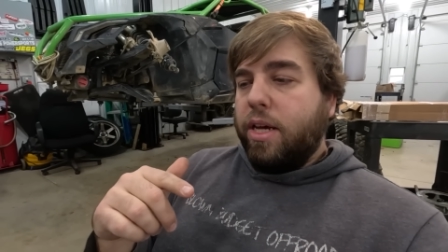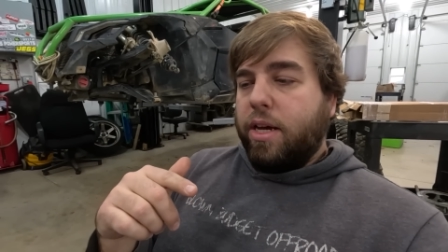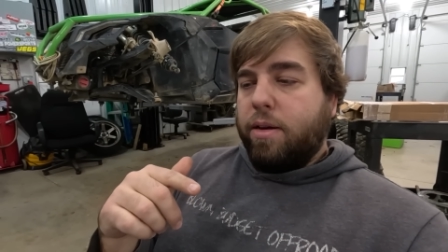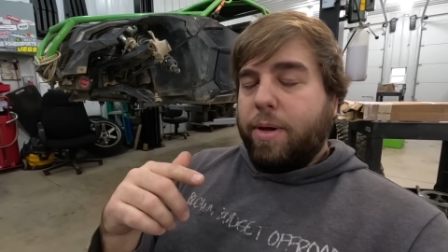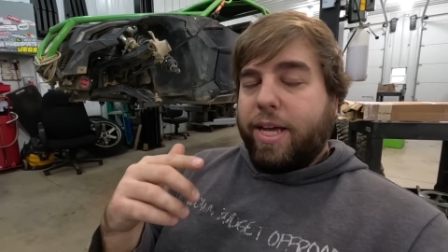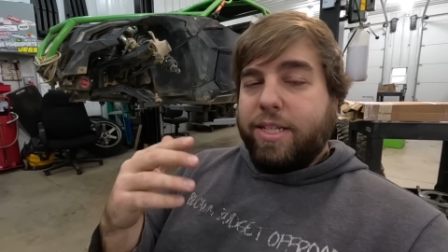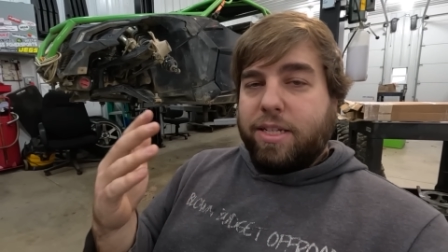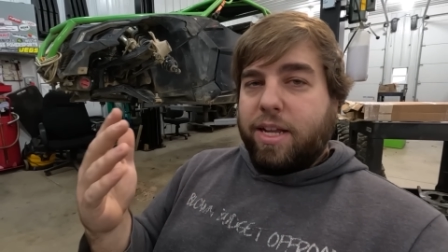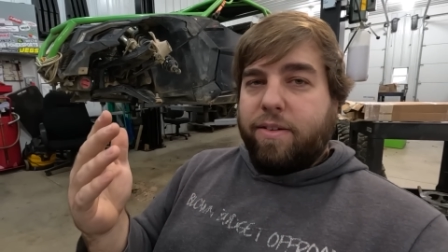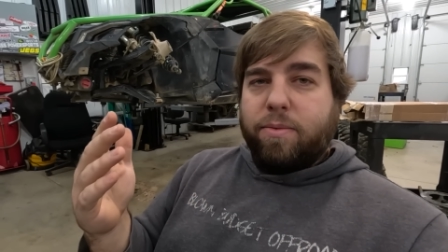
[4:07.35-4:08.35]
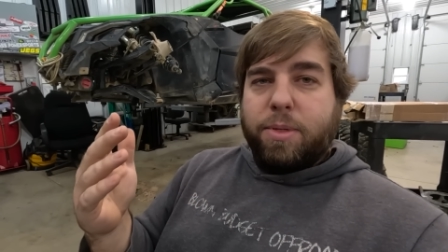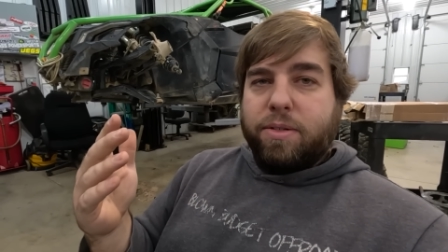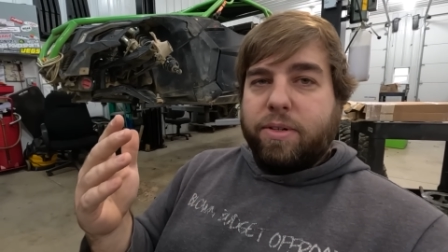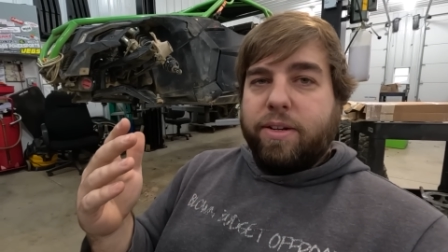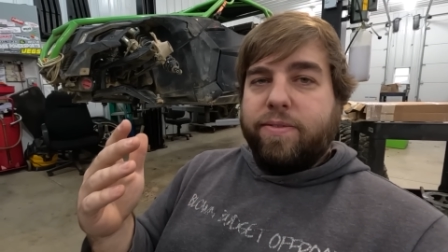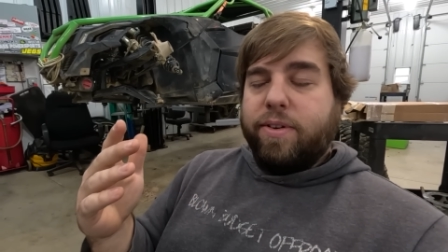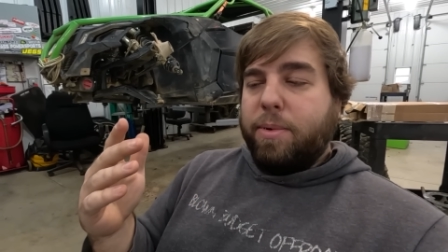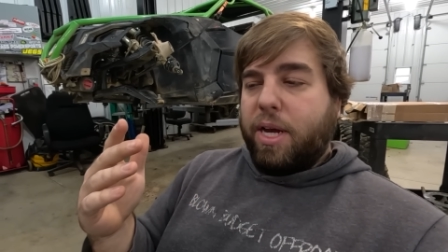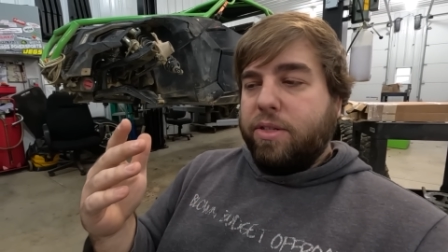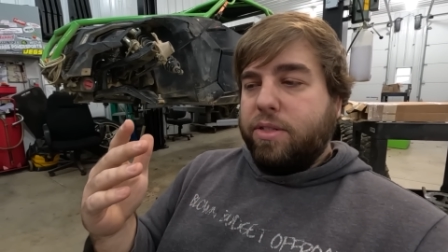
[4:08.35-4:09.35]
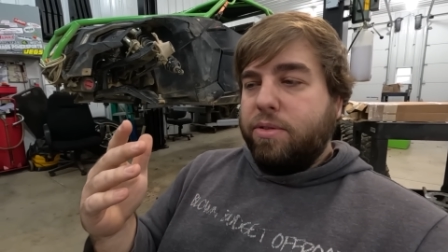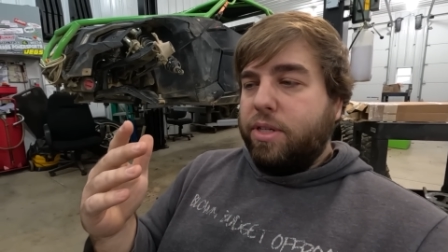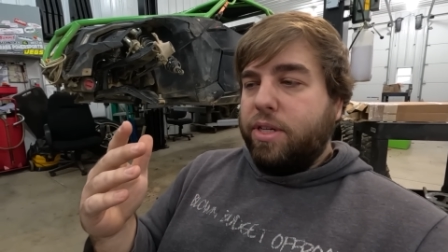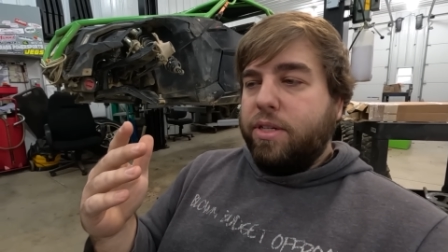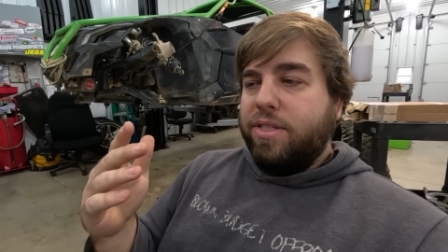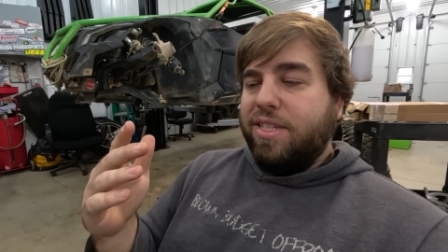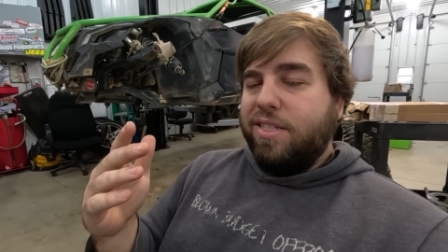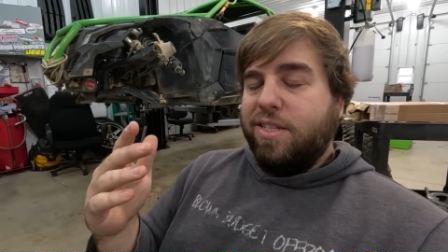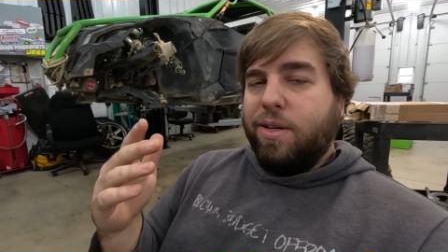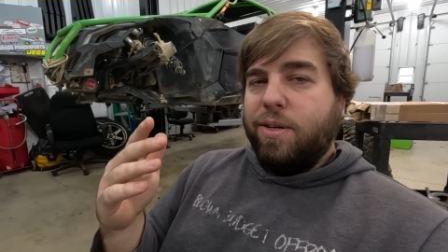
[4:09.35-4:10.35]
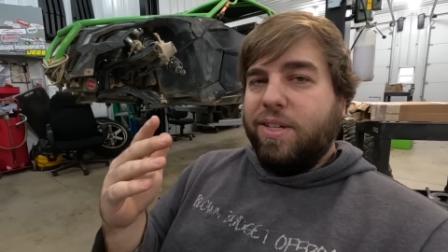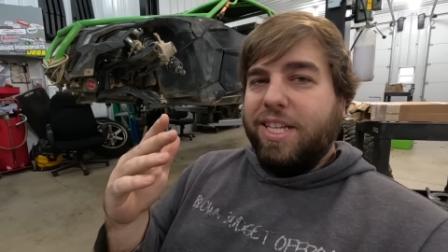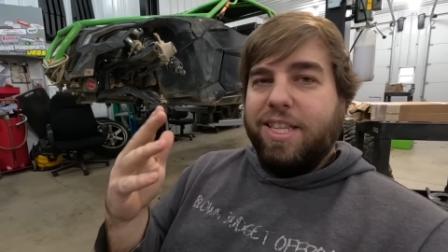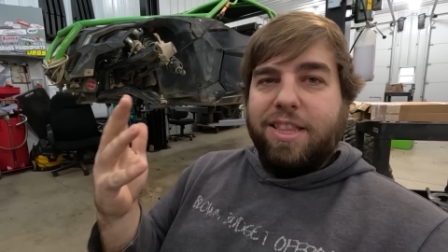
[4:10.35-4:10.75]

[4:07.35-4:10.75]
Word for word: Um, I did have them in the rig for about two years, so